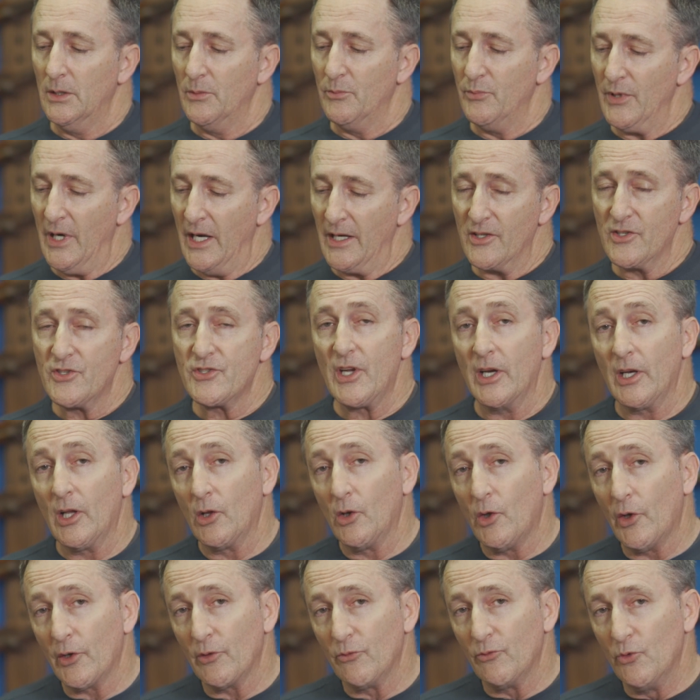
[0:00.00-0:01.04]
Brandon's done a
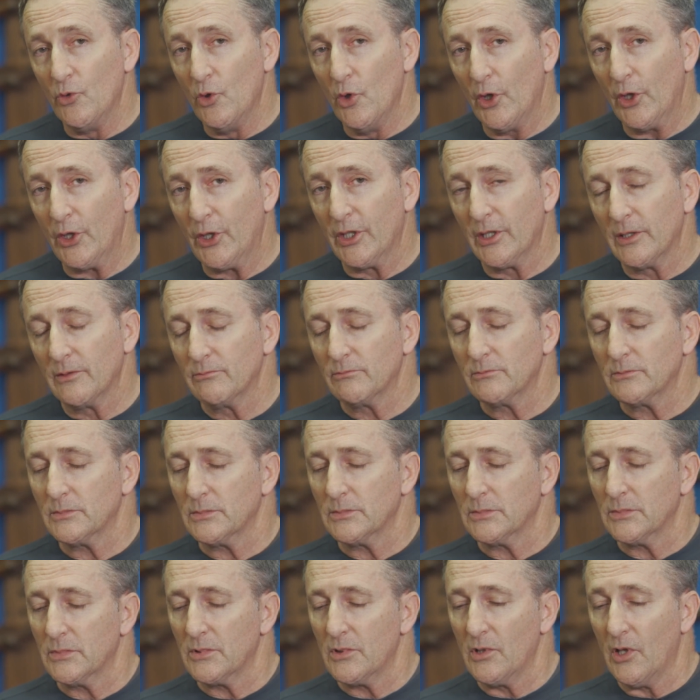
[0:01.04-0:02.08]
lot of work,
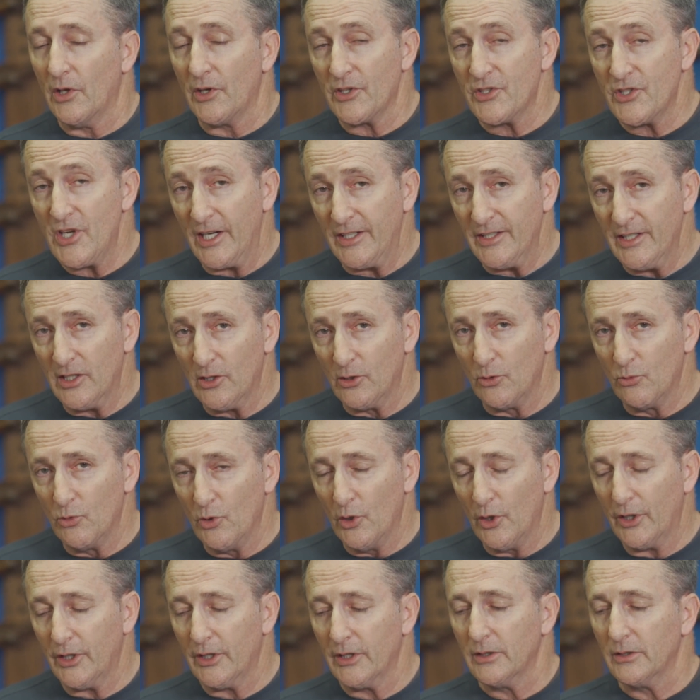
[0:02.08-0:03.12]
a lot of technical
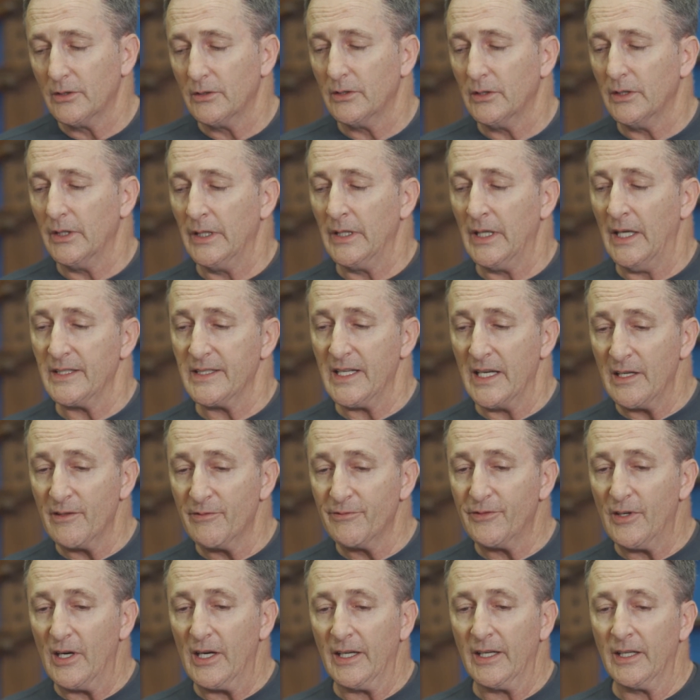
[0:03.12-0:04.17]
work in
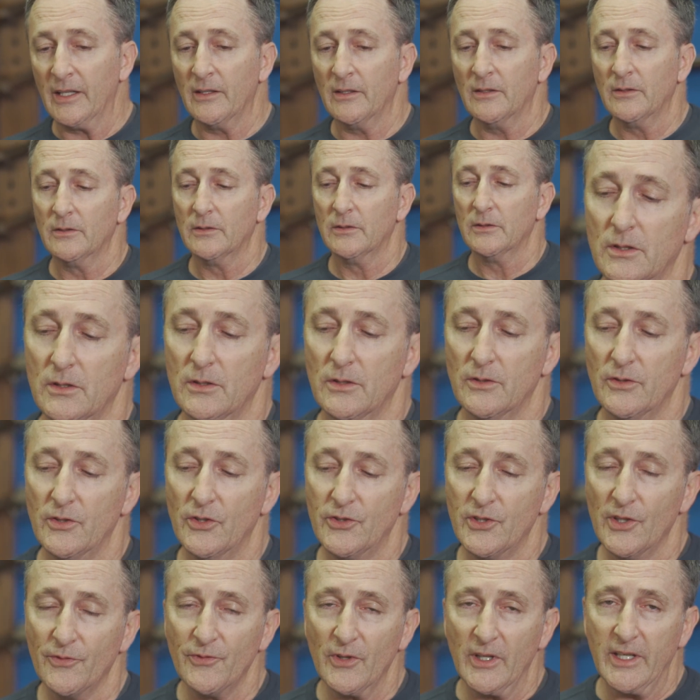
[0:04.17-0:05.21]
identifying the
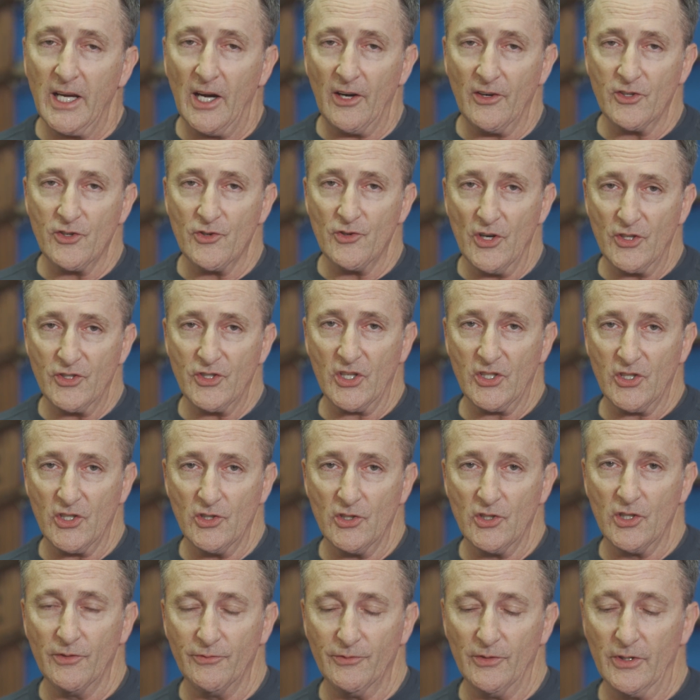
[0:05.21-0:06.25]
different characteristics
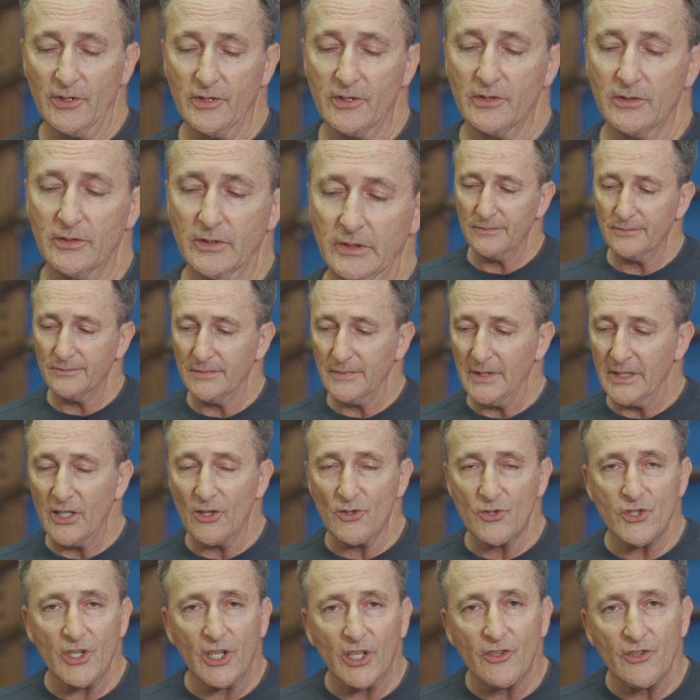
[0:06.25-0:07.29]
and different
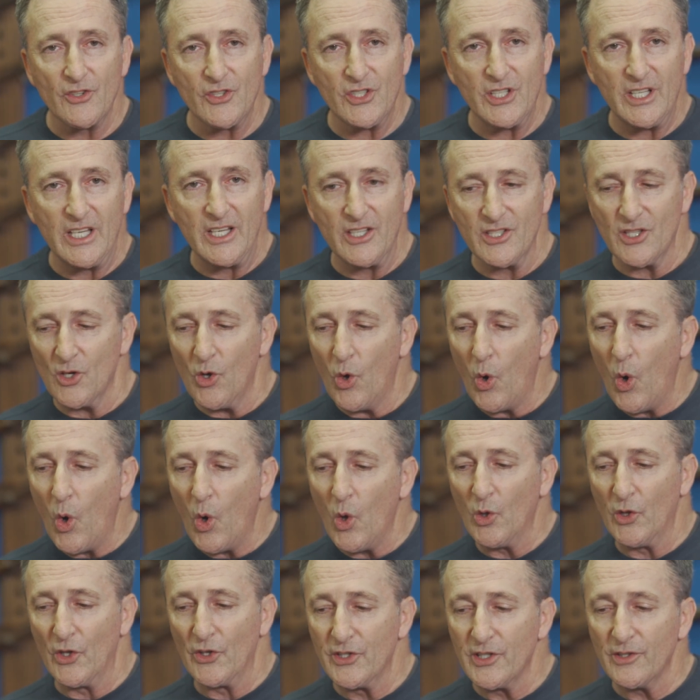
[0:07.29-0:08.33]
idiosyncrasies and
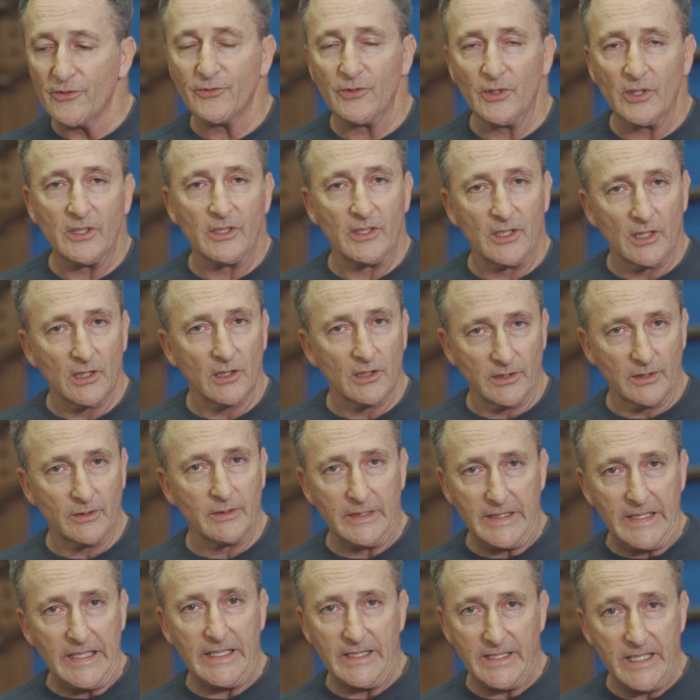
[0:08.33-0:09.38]
all the different little
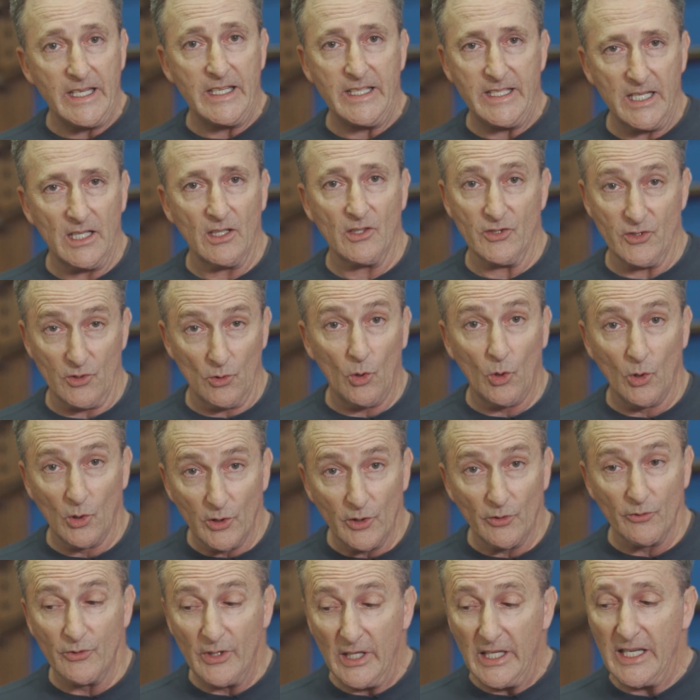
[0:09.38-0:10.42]
details, all
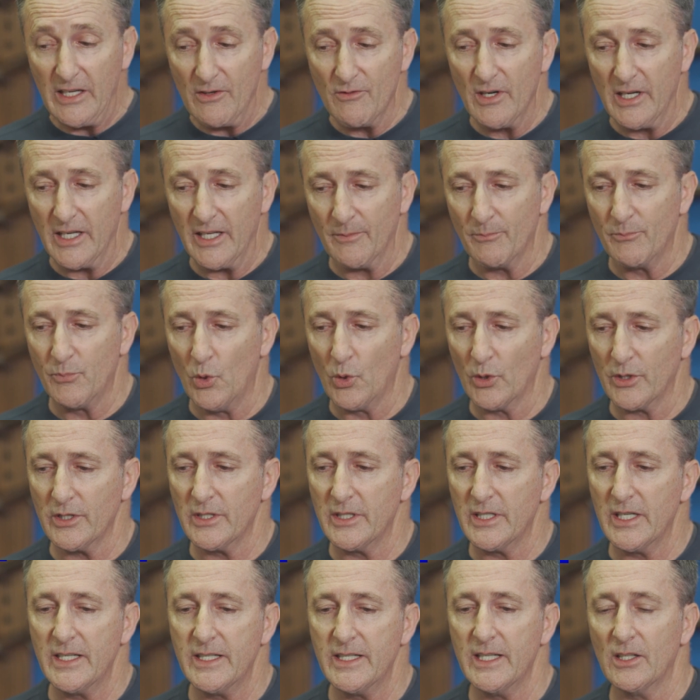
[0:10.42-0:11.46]
the really
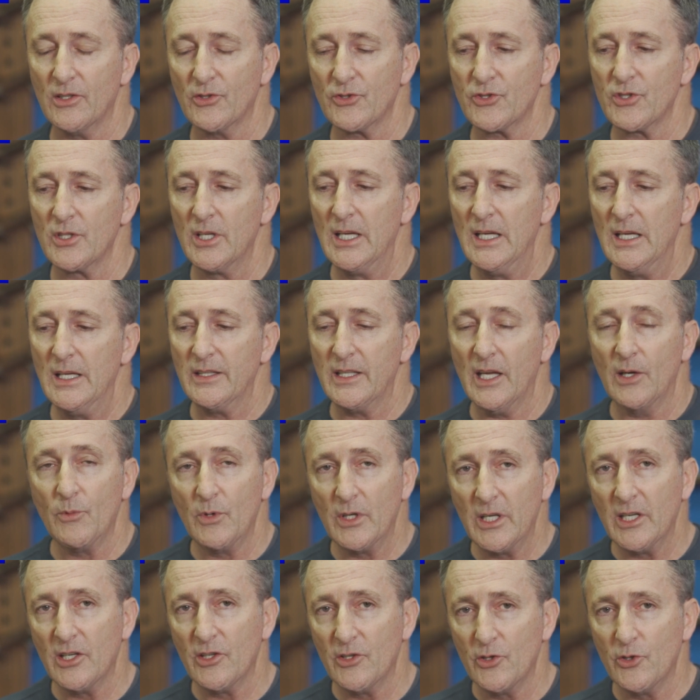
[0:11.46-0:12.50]
important details that
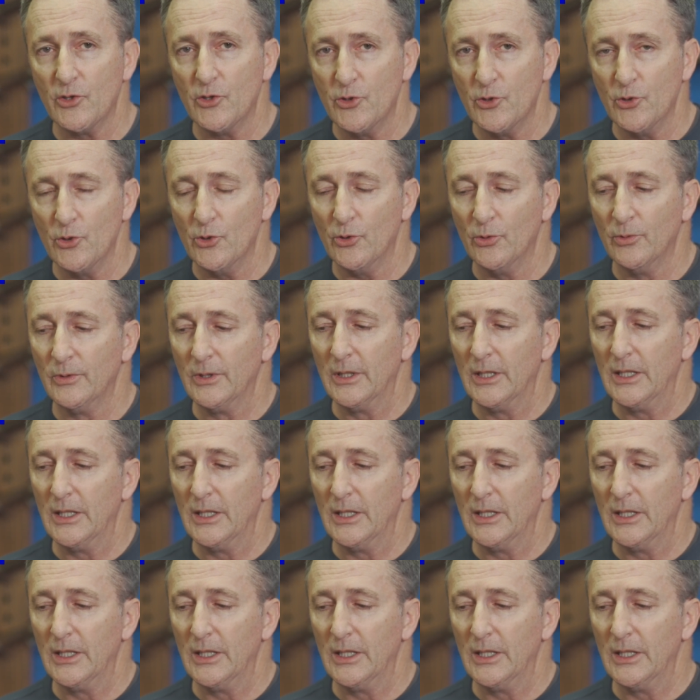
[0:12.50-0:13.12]
we needed to do